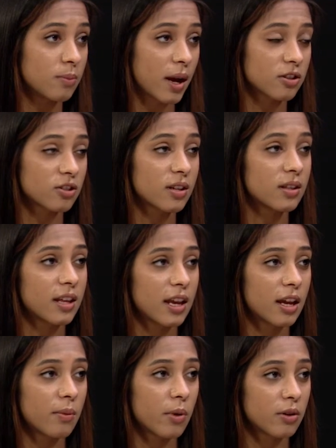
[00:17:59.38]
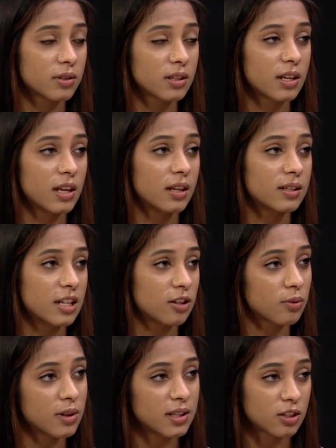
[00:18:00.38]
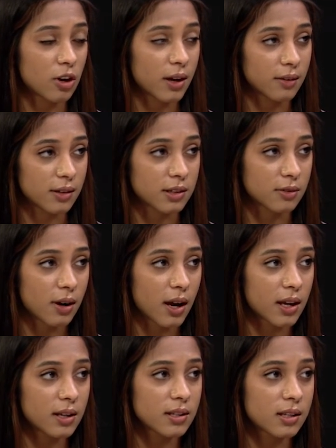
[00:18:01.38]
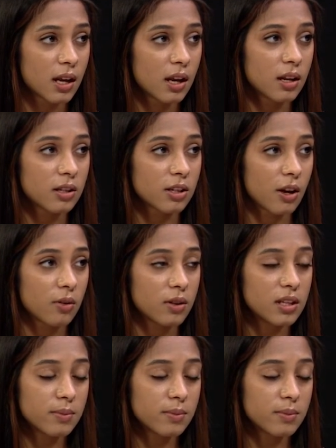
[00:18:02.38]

mentioned, they mostly decrease triglycerides. So these